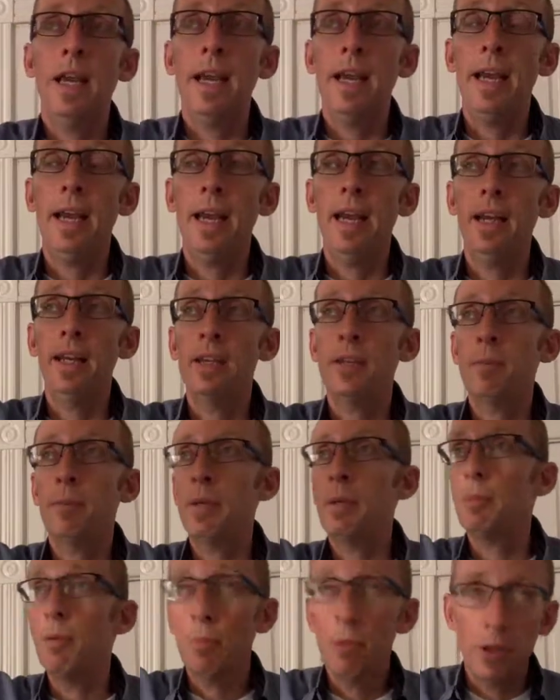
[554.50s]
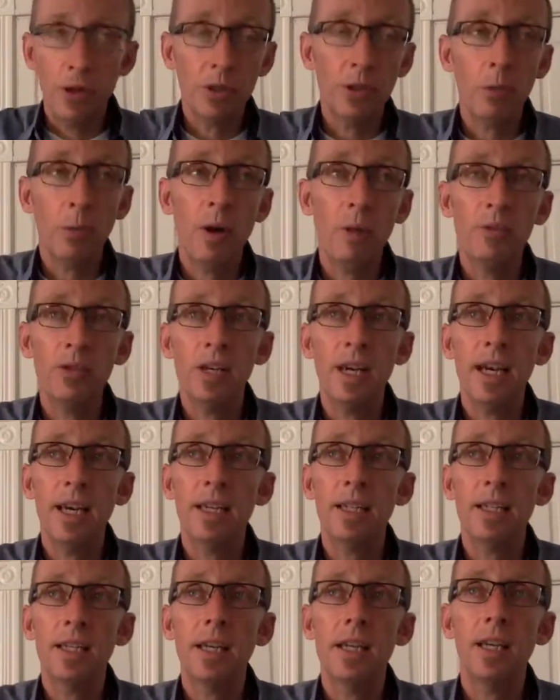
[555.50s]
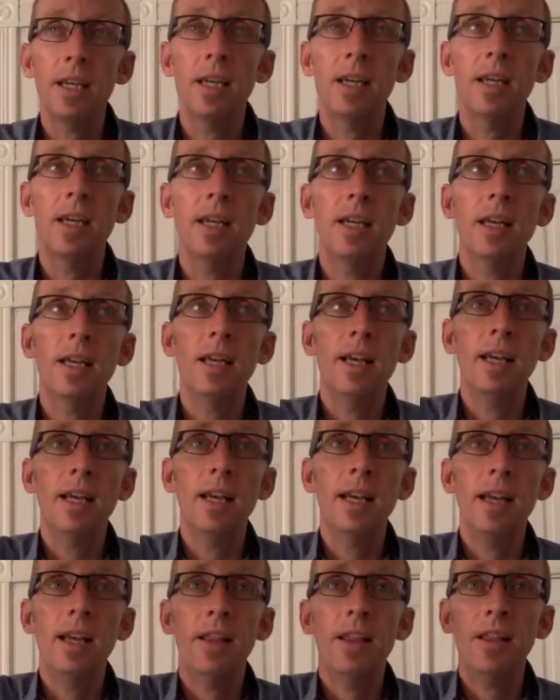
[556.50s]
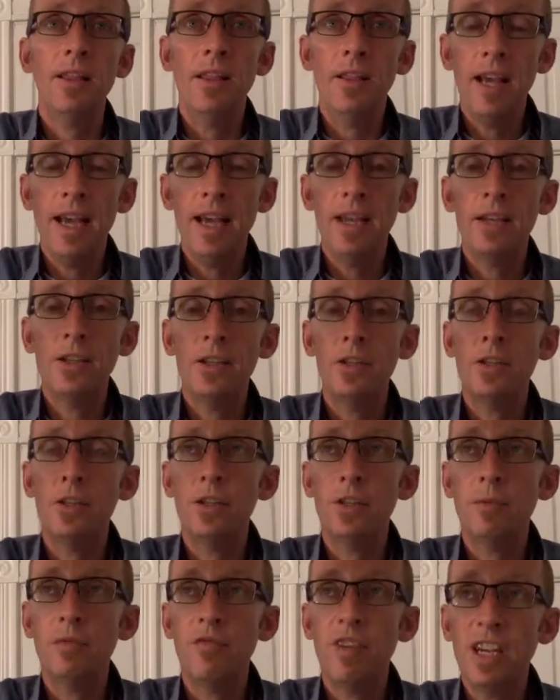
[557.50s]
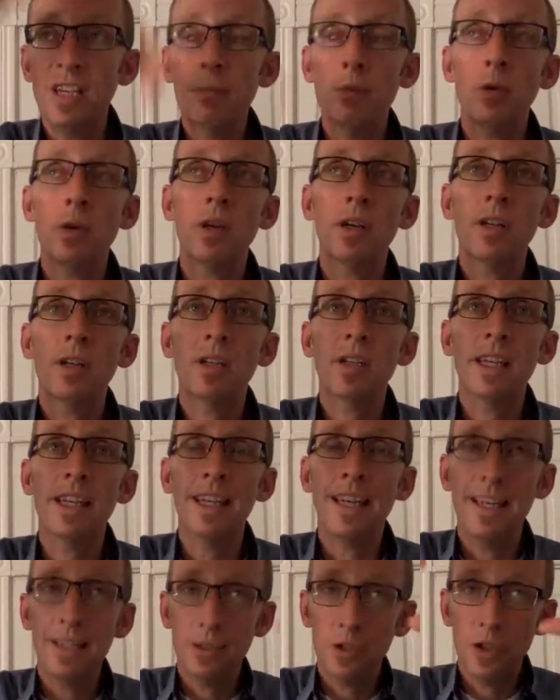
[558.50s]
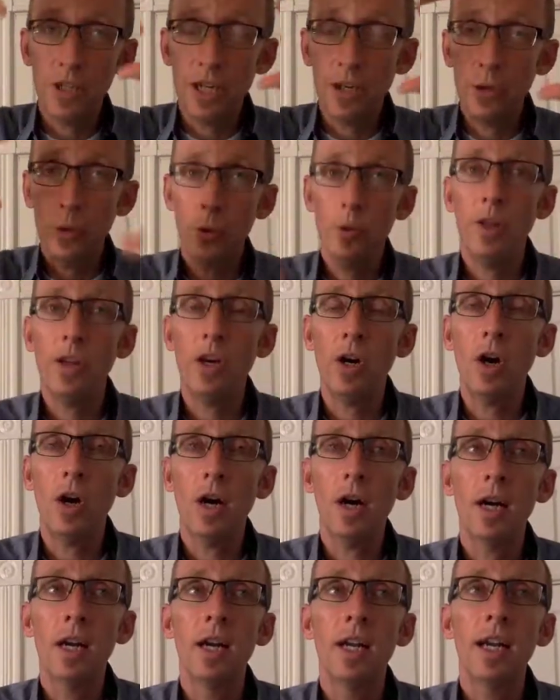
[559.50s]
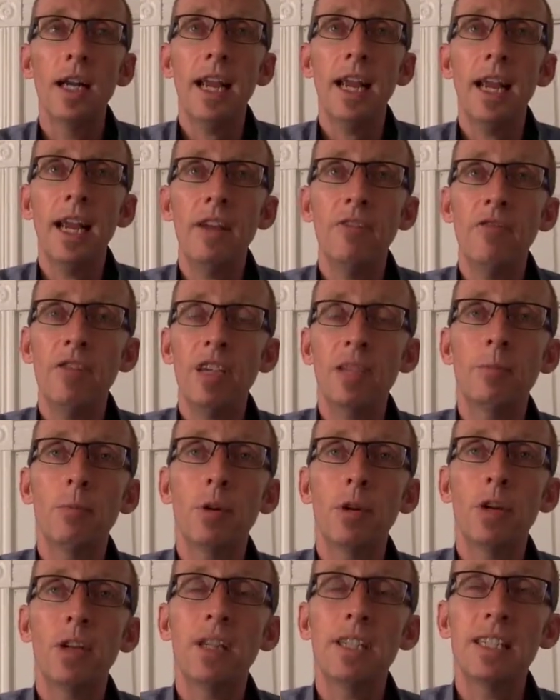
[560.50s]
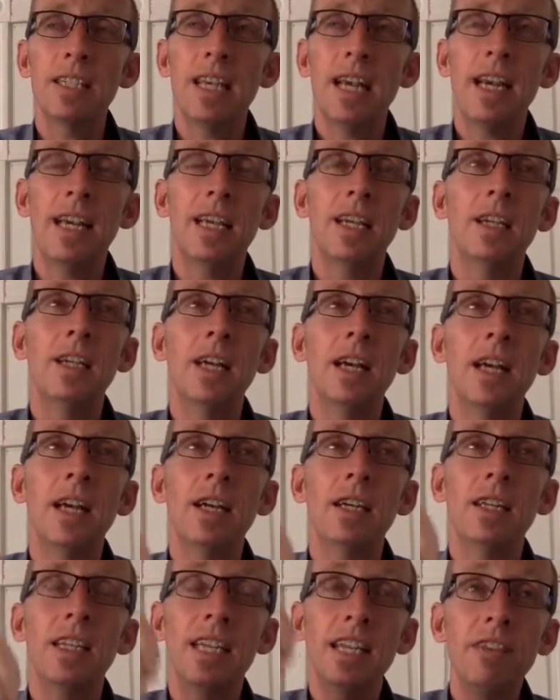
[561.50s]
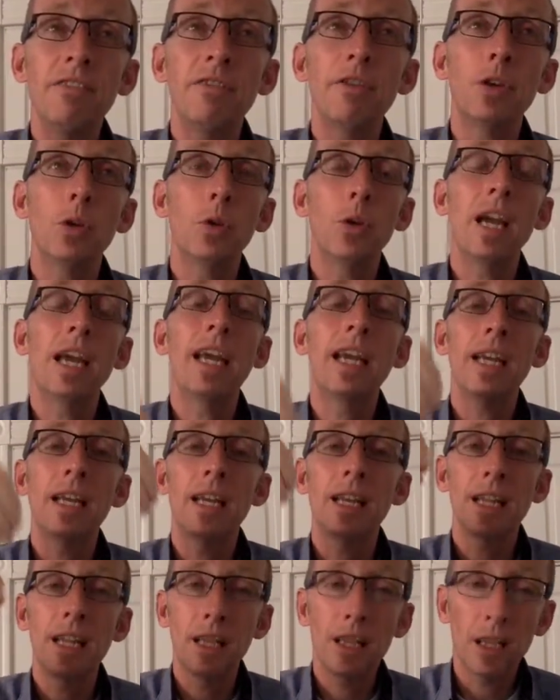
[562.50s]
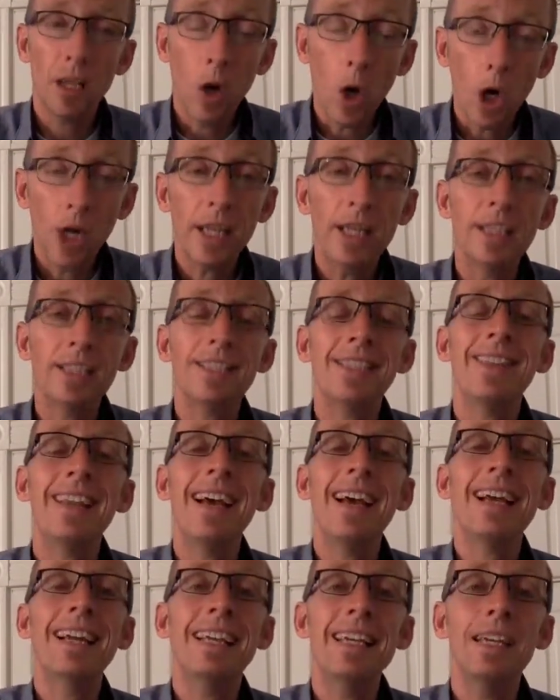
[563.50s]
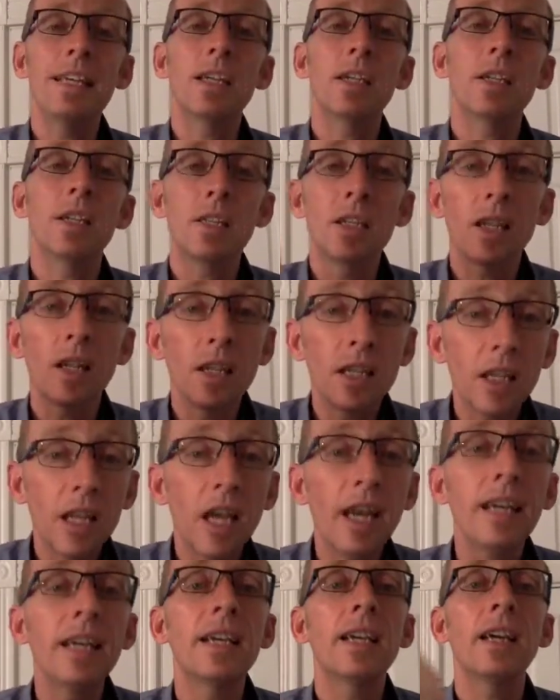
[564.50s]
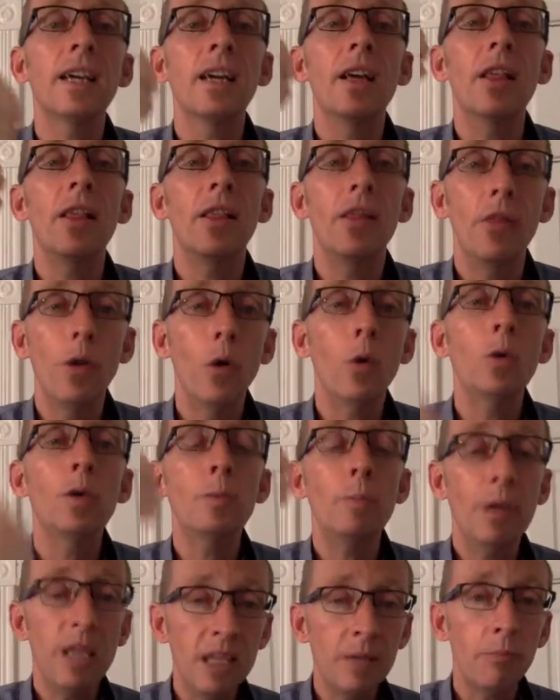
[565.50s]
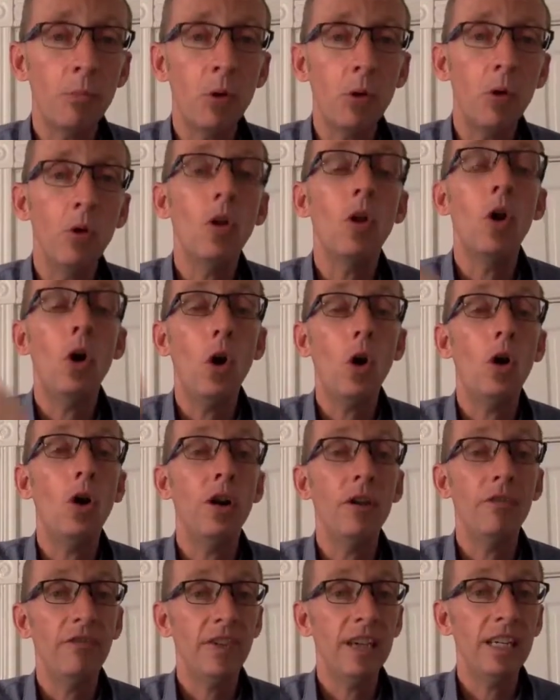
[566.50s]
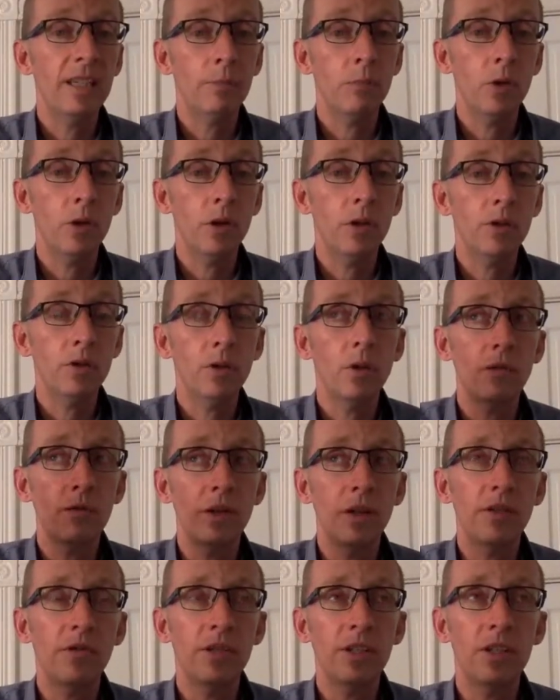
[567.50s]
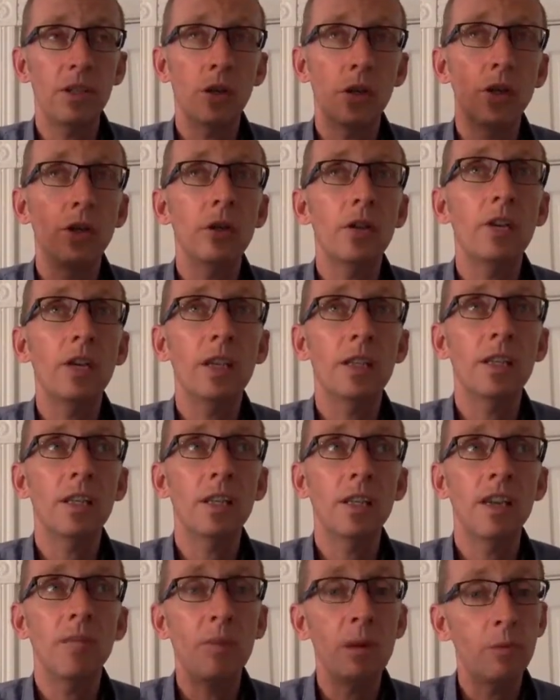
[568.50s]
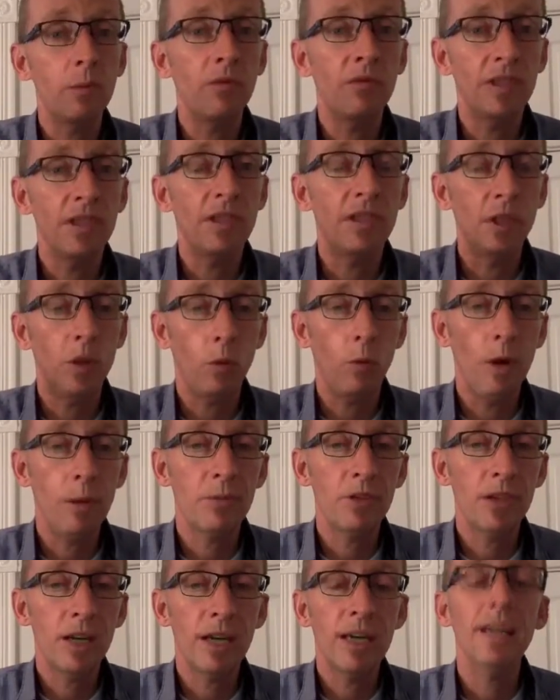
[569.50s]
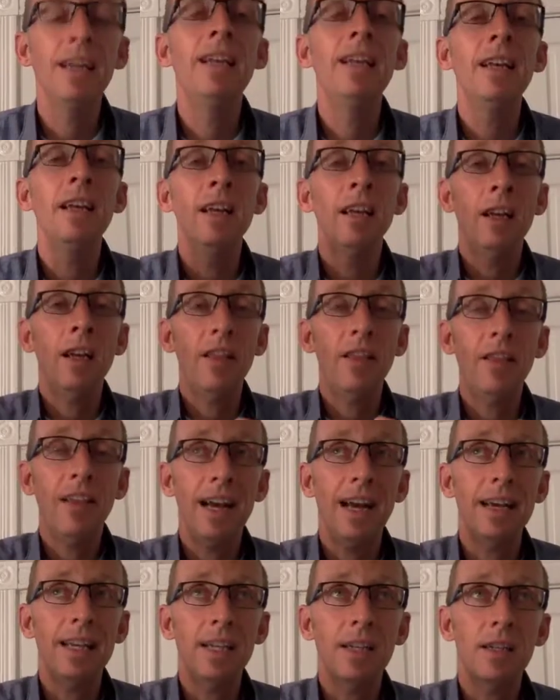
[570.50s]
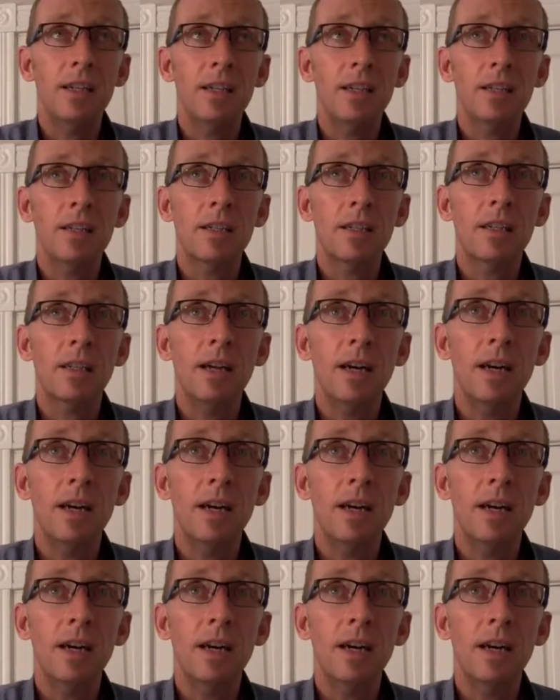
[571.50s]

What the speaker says: and people have been on your website, then Facebook can understand who they are, and Facebook can say, give you a audience that is like those people on Facebook. So if it's a good thing that you have people visiting your website that is